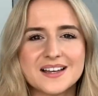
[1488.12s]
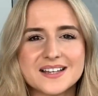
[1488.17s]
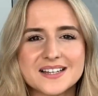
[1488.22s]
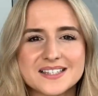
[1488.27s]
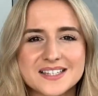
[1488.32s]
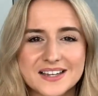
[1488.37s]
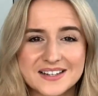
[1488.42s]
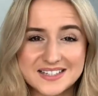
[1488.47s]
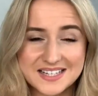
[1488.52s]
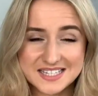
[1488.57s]

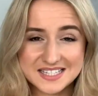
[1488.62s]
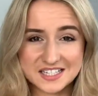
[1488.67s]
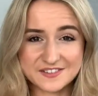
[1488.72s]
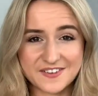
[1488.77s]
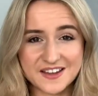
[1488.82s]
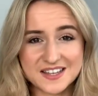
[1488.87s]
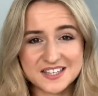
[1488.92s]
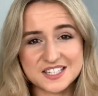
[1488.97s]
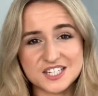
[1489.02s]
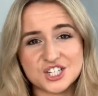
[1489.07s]
So
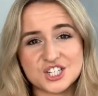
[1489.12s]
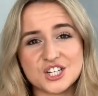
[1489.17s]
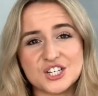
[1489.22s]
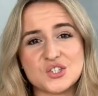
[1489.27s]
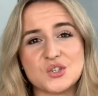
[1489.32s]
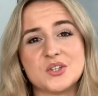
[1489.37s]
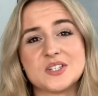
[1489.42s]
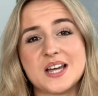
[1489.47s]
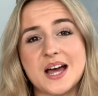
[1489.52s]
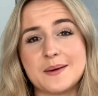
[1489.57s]
disadvantages
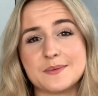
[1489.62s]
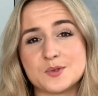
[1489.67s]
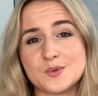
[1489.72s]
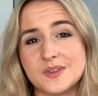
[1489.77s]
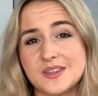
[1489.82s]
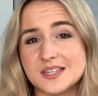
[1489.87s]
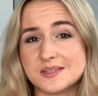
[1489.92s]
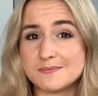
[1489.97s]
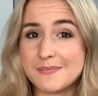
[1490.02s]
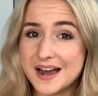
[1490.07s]
or times when
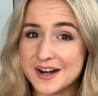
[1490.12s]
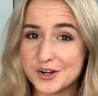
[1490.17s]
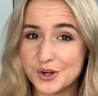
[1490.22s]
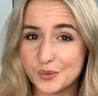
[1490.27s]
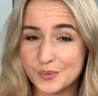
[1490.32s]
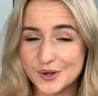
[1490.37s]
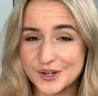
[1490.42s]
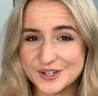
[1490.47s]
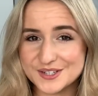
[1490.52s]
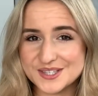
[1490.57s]
this might not
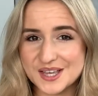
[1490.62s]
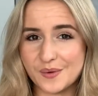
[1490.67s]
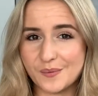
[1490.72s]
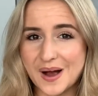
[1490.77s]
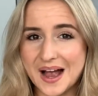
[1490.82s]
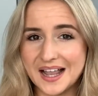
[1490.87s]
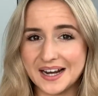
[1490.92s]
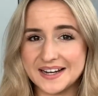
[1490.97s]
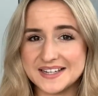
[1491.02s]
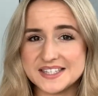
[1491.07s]
work so
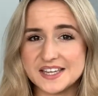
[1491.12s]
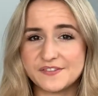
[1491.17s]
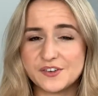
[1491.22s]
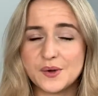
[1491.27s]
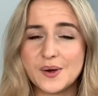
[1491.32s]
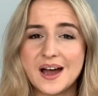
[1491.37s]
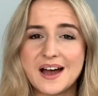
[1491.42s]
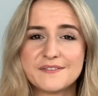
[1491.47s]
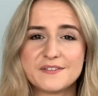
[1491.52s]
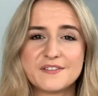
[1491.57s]
well is if you
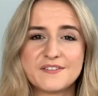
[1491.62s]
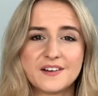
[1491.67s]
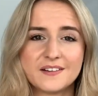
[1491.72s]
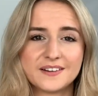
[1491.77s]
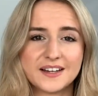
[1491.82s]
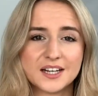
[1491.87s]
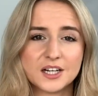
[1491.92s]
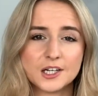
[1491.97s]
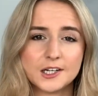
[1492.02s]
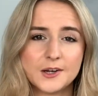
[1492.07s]
have a
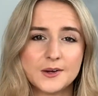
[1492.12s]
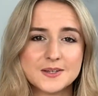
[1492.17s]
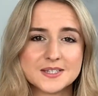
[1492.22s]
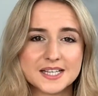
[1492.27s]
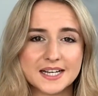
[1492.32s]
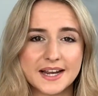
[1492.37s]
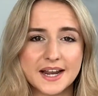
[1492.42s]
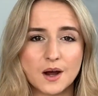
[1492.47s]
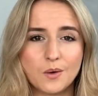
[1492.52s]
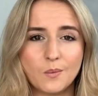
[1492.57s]
very
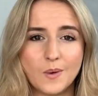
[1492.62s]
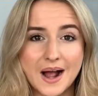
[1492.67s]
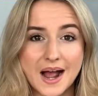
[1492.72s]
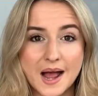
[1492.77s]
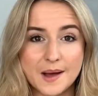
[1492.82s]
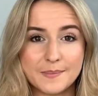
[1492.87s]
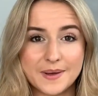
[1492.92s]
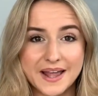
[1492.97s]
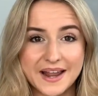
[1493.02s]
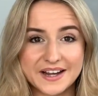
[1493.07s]
occlusally
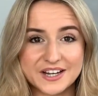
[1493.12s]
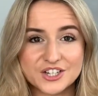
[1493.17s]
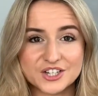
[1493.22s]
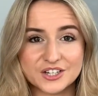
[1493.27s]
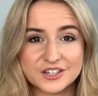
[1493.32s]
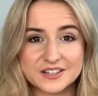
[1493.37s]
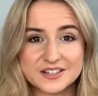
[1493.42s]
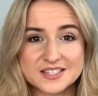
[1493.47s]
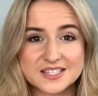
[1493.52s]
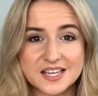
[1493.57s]
aware
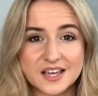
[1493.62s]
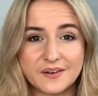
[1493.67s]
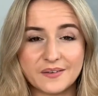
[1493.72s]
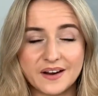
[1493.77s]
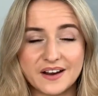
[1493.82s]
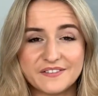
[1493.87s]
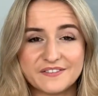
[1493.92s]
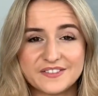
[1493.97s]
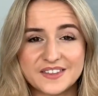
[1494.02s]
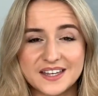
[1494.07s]
patient. So
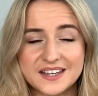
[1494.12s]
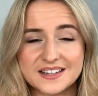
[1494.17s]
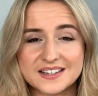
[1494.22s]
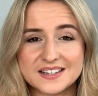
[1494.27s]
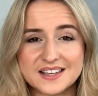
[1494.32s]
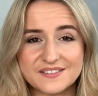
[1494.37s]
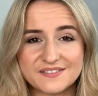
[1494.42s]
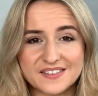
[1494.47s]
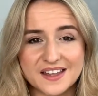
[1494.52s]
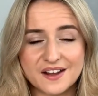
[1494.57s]
if
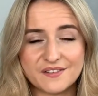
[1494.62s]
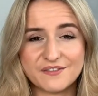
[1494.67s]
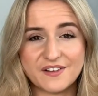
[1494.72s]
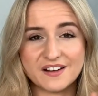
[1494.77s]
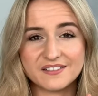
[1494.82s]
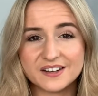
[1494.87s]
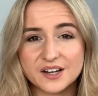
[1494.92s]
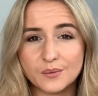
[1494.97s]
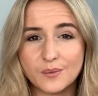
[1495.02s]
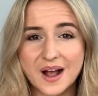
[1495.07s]
they're
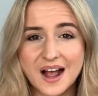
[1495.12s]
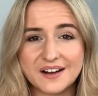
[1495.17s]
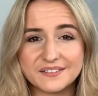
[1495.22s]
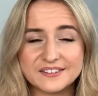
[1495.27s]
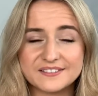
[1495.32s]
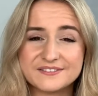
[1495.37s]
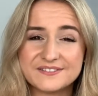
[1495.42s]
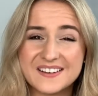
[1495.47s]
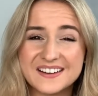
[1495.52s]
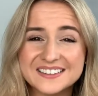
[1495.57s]
very aware
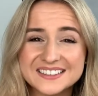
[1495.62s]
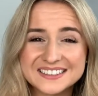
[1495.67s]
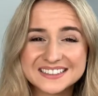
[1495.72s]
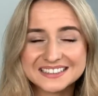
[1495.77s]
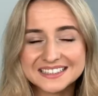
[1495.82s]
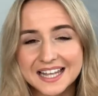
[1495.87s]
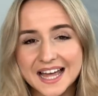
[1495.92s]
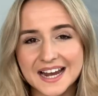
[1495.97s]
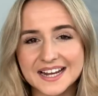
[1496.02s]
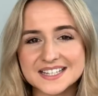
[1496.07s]
of
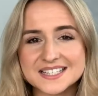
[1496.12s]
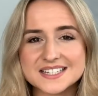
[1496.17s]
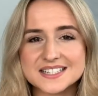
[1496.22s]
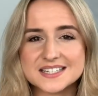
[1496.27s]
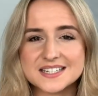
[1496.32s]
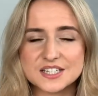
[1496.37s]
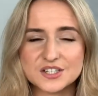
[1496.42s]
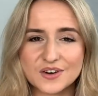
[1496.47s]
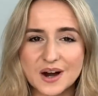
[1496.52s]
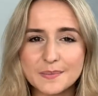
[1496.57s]
slight
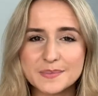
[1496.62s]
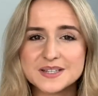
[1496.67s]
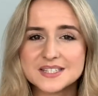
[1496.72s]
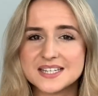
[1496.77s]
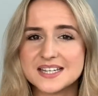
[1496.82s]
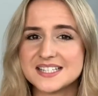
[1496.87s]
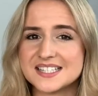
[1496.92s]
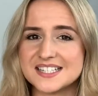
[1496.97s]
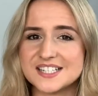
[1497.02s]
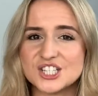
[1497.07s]

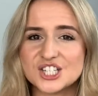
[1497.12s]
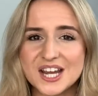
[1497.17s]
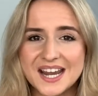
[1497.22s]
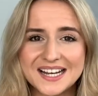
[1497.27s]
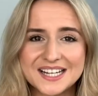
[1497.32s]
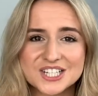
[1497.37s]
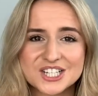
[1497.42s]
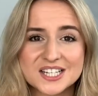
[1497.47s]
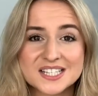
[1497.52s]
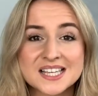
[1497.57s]
discrepancies and
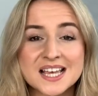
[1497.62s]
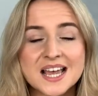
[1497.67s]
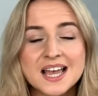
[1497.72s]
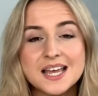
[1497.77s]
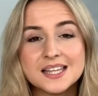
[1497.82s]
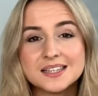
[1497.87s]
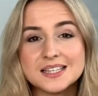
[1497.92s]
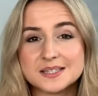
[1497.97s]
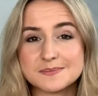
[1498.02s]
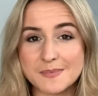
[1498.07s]
changes,
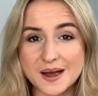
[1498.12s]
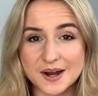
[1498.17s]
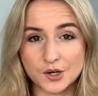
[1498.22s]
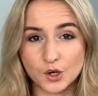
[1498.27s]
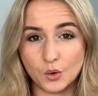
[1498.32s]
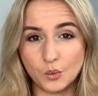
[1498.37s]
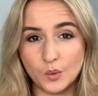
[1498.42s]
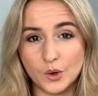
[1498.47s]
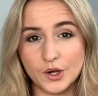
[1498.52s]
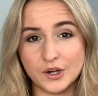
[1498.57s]
this might
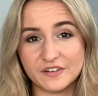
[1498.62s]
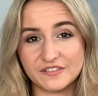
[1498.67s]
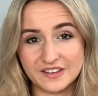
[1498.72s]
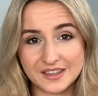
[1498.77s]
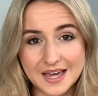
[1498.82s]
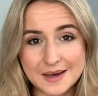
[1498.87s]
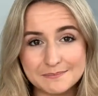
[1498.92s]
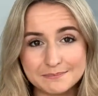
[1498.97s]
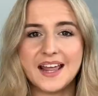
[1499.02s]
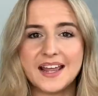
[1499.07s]
not work for
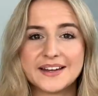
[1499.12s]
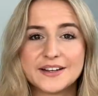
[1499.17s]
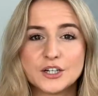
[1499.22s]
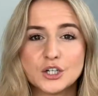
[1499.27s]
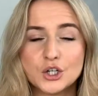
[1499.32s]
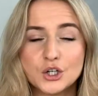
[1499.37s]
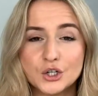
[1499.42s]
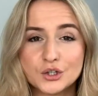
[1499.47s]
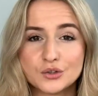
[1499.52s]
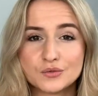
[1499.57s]
them. It could